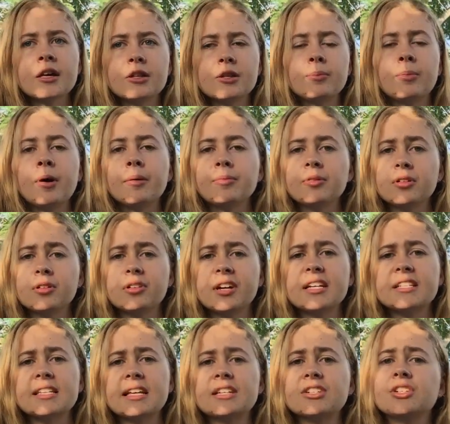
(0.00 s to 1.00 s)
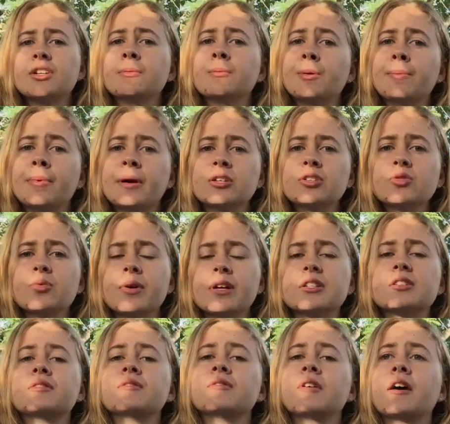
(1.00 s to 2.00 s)
The popularization and
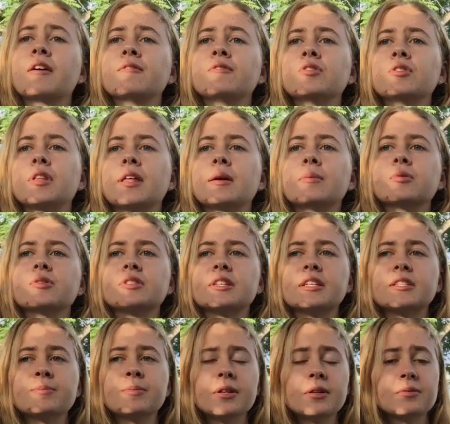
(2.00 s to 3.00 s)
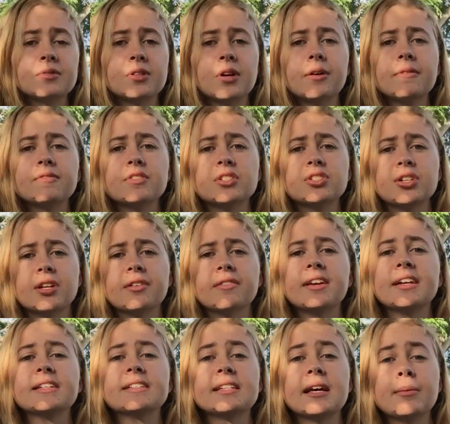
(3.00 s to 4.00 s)
perpetuation of harmful labels has been observed to
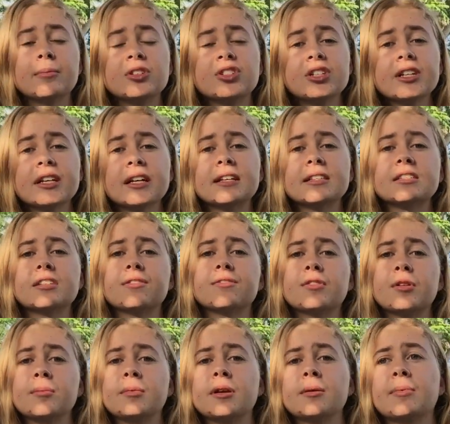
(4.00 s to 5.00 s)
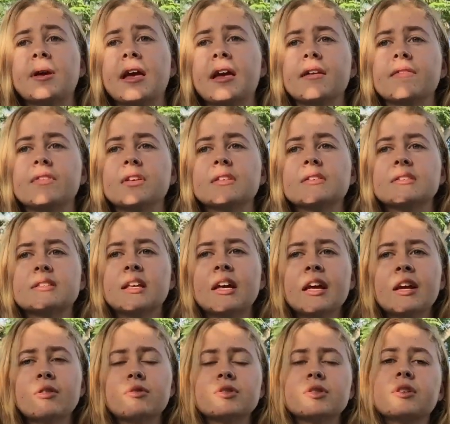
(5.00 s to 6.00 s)
generate damaging and self-limiting behaviours,
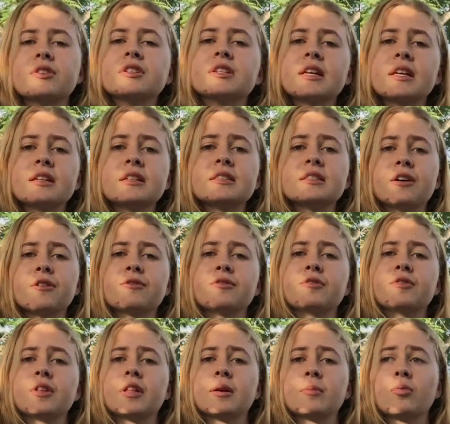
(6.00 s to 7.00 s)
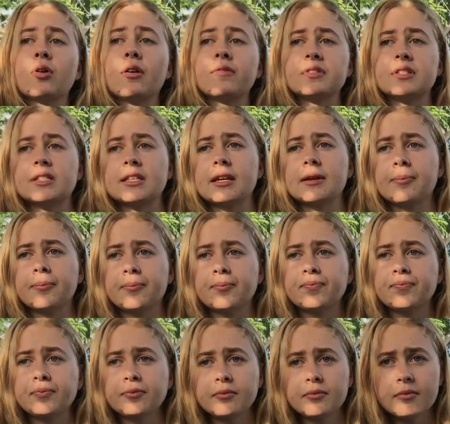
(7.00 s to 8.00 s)
resulting in a self-fulfilling prophecy.
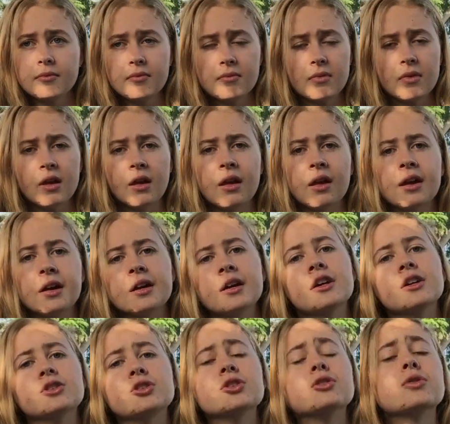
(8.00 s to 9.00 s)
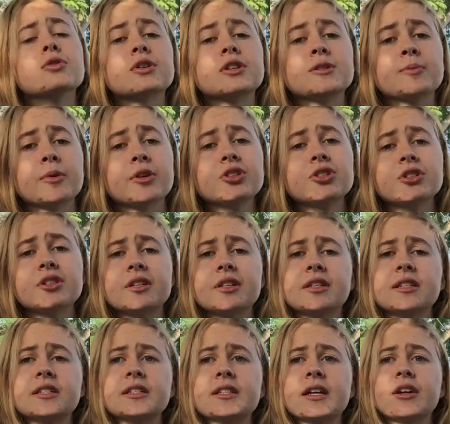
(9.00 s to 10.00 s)
Due to exposure to
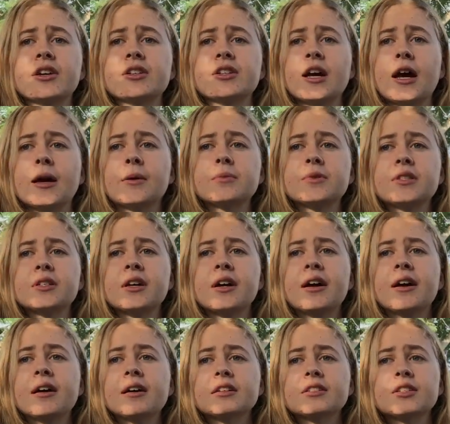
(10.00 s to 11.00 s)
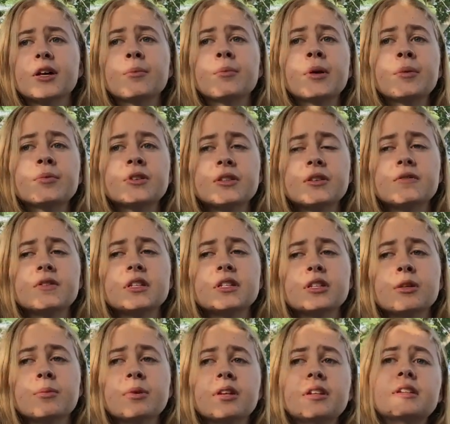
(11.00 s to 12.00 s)
these stereotypes, some members of these
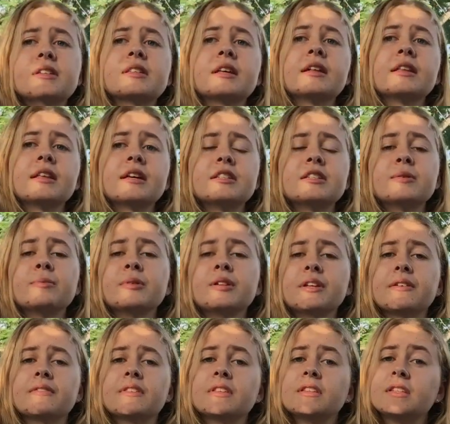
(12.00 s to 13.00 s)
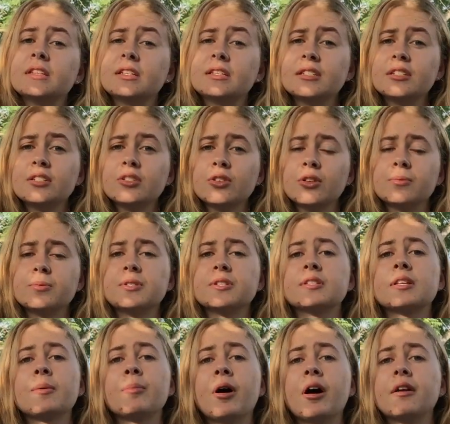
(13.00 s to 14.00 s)
communities are led to believe that these
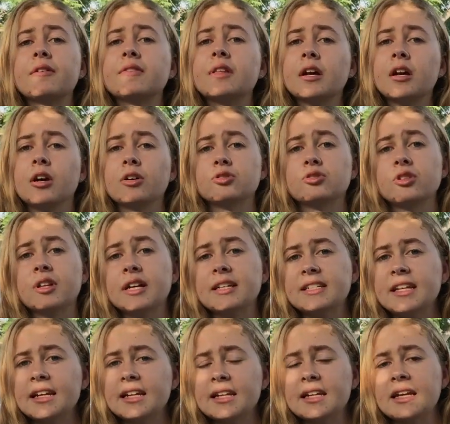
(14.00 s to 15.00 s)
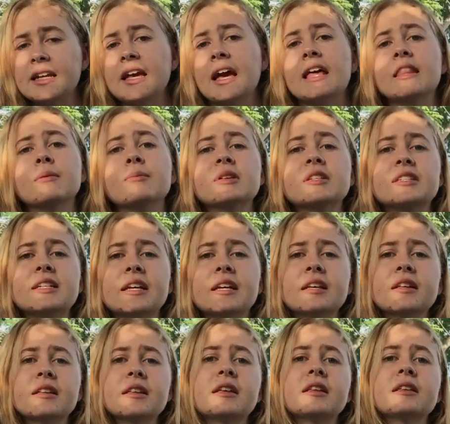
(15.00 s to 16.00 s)
descriptions are part of their cultural identity and they
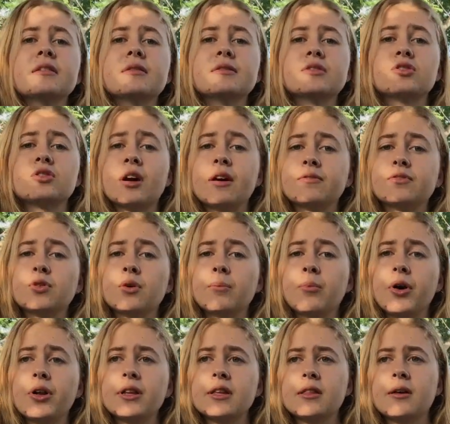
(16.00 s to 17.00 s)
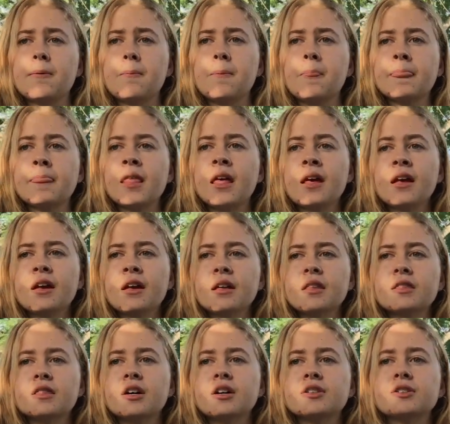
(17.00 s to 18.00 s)
mistakenly strive to embody them,
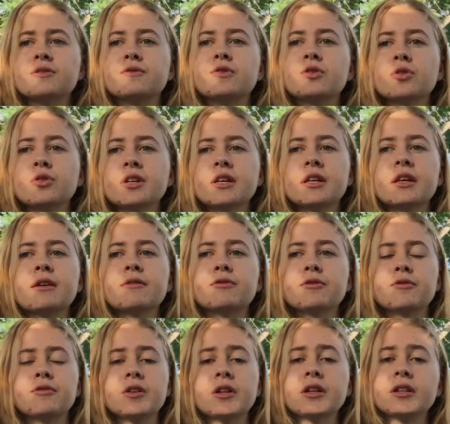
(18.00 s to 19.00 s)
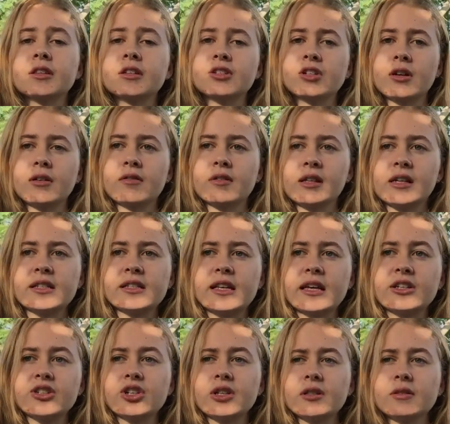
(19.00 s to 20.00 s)
thus fueling and fulfilling the
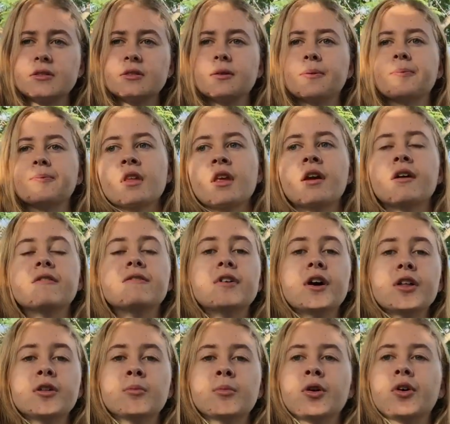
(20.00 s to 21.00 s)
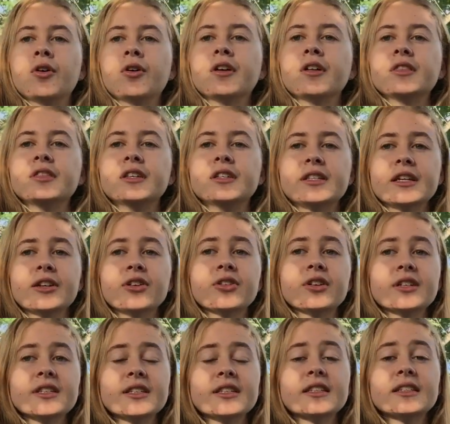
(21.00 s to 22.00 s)
generalizations. Furthermore, this
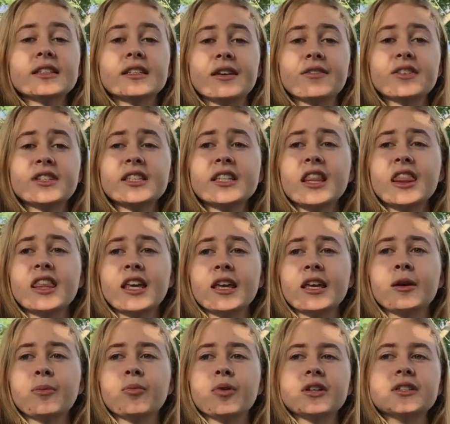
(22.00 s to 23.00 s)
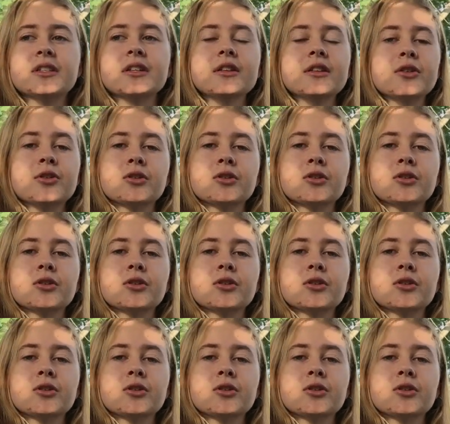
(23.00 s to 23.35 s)
increases the deficit thinking present in the